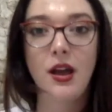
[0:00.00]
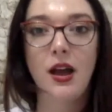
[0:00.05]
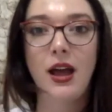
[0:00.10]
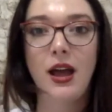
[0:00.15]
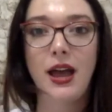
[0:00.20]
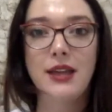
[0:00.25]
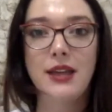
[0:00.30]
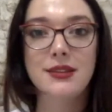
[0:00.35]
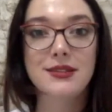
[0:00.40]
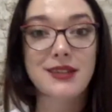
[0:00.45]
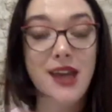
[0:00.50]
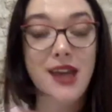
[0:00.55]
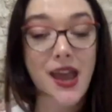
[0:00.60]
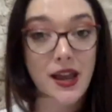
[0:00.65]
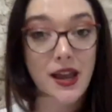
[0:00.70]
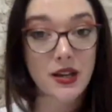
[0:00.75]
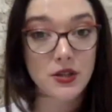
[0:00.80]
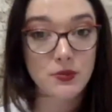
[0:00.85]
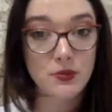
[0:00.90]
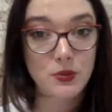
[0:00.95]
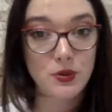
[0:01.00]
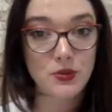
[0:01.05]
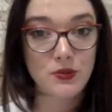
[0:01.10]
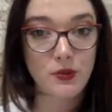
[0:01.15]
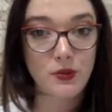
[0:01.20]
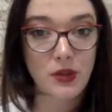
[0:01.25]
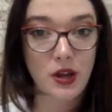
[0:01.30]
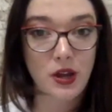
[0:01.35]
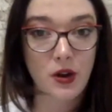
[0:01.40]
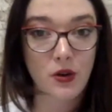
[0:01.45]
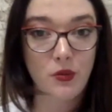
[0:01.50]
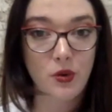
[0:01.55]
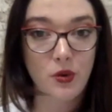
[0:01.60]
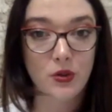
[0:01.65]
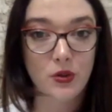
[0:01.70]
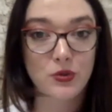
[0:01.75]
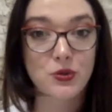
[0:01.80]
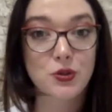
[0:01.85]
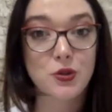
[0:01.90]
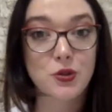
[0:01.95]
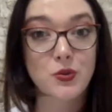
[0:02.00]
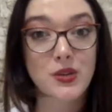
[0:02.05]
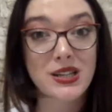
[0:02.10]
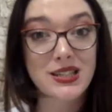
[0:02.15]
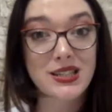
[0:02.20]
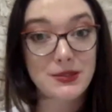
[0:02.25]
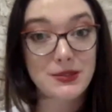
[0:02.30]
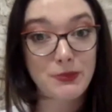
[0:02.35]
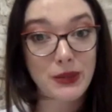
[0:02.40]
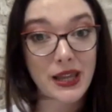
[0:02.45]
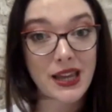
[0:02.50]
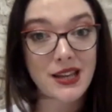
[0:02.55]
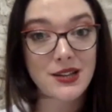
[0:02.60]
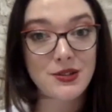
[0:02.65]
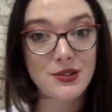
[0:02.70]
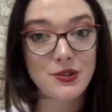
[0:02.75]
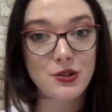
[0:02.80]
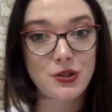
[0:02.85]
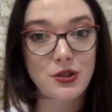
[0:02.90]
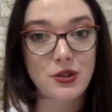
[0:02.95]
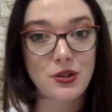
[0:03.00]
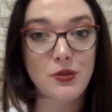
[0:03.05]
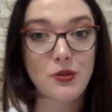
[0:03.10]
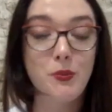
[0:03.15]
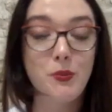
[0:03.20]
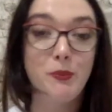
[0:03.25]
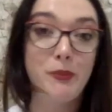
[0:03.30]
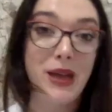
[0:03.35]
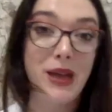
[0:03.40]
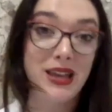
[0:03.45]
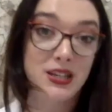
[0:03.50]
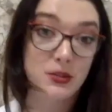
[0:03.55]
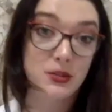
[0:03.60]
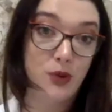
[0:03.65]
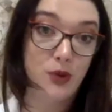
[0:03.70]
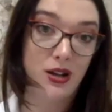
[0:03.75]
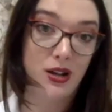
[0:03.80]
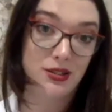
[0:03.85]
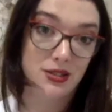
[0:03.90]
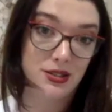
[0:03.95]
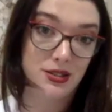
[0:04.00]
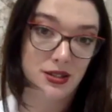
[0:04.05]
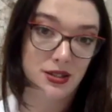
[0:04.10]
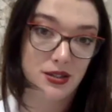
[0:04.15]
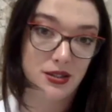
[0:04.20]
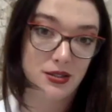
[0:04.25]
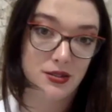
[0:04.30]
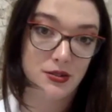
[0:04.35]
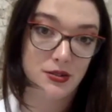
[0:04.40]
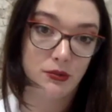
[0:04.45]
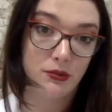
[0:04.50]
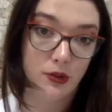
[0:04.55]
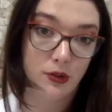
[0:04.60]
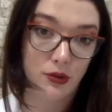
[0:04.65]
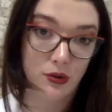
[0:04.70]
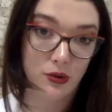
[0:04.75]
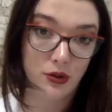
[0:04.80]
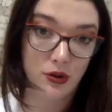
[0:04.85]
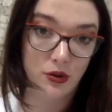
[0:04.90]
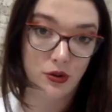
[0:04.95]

and experts from the art world to explain to you best practices to further your